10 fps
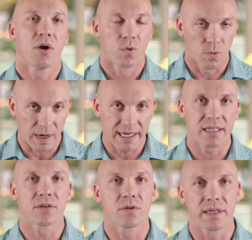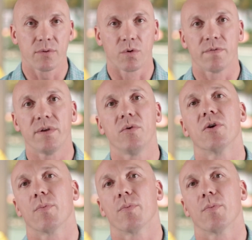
Regularly review your